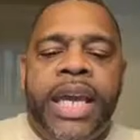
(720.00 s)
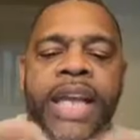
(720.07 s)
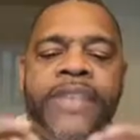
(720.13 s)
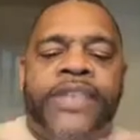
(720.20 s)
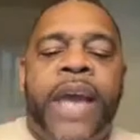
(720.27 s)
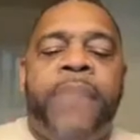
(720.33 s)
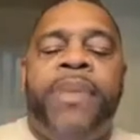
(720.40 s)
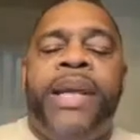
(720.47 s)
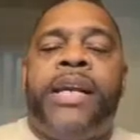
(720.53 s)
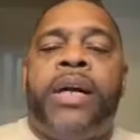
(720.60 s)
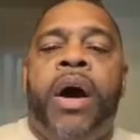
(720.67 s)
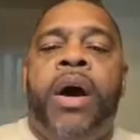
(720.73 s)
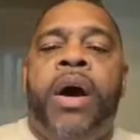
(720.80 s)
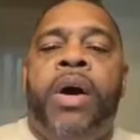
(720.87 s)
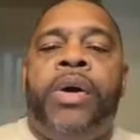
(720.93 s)
He said,
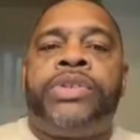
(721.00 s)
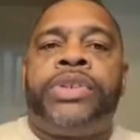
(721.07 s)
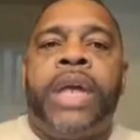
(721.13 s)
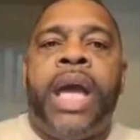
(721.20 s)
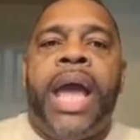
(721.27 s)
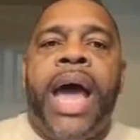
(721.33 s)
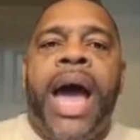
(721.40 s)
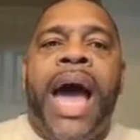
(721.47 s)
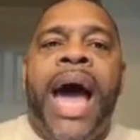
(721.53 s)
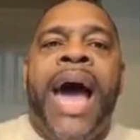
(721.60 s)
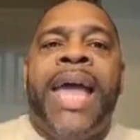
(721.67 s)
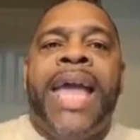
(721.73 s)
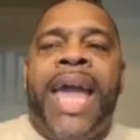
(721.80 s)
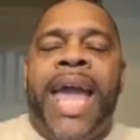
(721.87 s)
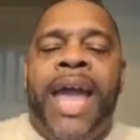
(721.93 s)
because
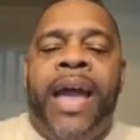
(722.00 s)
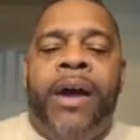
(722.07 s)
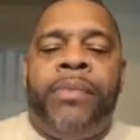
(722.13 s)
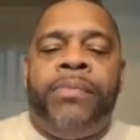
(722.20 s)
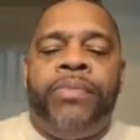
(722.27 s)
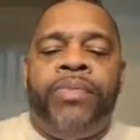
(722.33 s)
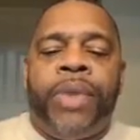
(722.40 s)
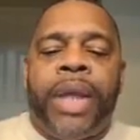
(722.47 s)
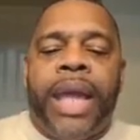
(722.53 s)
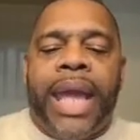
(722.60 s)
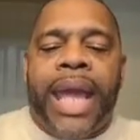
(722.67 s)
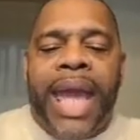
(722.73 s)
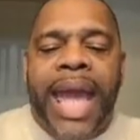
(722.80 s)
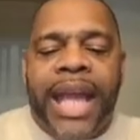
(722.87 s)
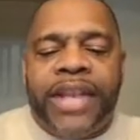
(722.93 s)
I am
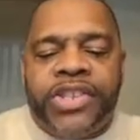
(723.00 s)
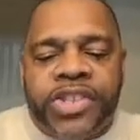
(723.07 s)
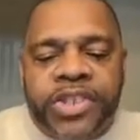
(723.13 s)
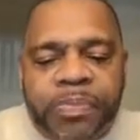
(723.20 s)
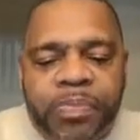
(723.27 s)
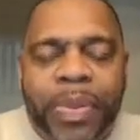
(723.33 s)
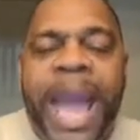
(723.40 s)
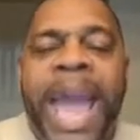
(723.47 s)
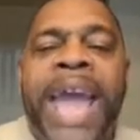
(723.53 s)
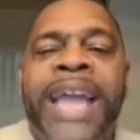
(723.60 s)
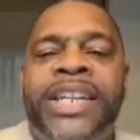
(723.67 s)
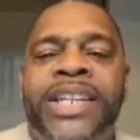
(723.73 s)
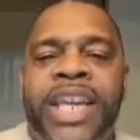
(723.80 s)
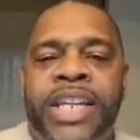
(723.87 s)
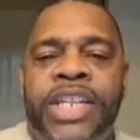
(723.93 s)

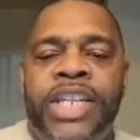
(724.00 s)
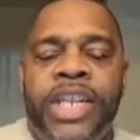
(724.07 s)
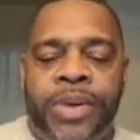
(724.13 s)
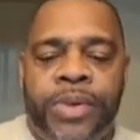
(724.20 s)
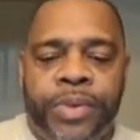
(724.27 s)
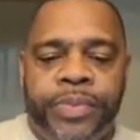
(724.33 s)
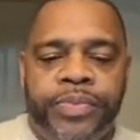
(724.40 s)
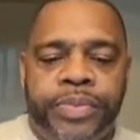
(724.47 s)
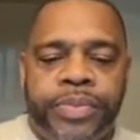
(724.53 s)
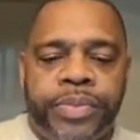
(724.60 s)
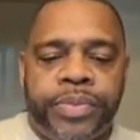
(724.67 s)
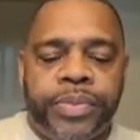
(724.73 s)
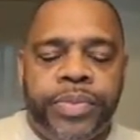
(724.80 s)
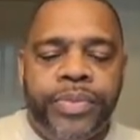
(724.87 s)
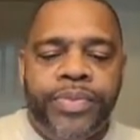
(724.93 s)
expanding you.
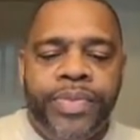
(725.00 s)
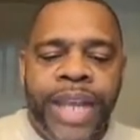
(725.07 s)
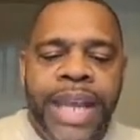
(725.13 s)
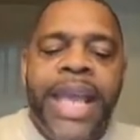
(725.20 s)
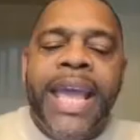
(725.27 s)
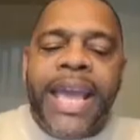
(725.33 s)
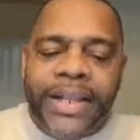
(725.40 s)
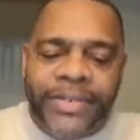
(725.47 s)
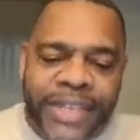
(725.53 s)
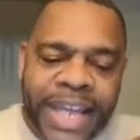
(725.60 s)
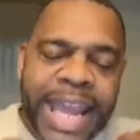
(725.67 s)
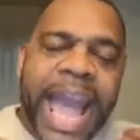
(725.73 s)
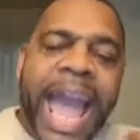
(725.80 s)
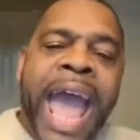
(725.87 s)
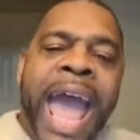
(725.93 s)

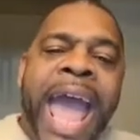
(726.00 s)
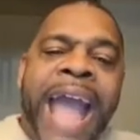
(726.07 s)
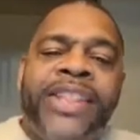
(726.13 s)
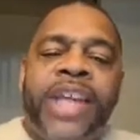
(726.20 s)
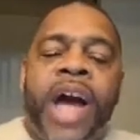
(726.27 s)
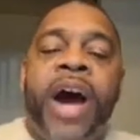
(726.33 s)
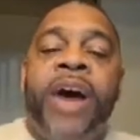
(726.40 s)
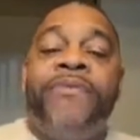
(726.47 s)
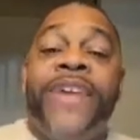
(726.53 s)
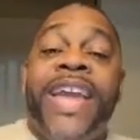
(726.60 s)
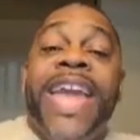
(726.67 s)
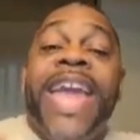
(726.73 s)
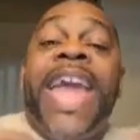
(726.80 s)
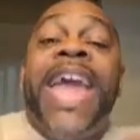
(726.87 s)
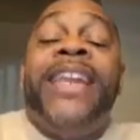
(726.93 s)
The act of
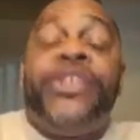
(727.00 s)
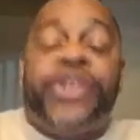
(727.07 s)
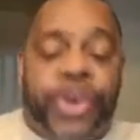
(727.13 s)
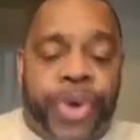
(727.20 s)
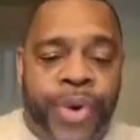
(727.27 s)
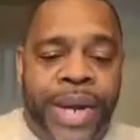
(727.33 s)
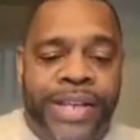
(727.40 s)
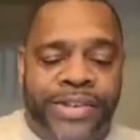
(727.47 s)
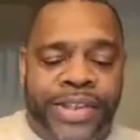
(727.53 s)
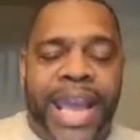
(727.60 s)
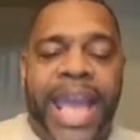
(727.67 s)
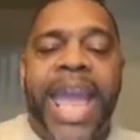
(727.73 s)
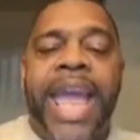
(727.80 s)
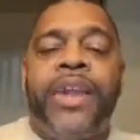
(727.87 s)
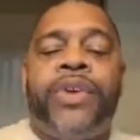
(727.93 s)

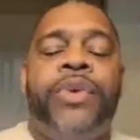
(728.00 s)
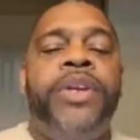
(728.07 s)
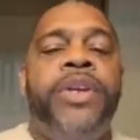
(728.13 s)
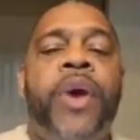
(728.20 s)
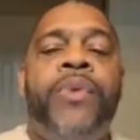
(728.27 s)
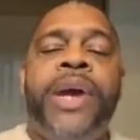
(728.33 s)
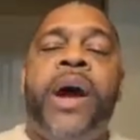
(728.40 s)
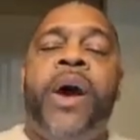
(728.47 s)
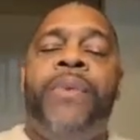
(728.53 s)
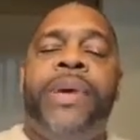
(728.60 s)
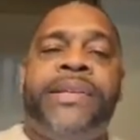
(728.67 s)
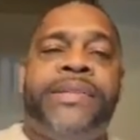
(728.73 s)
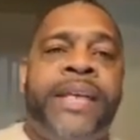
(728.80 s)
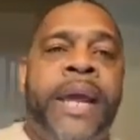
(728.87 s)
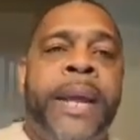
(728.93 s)
increasing, increase. You know, we
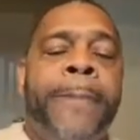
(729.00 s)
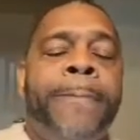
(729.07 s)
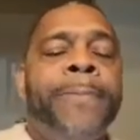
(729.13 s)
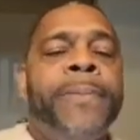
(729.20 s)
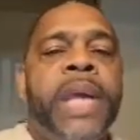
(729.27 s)
always say,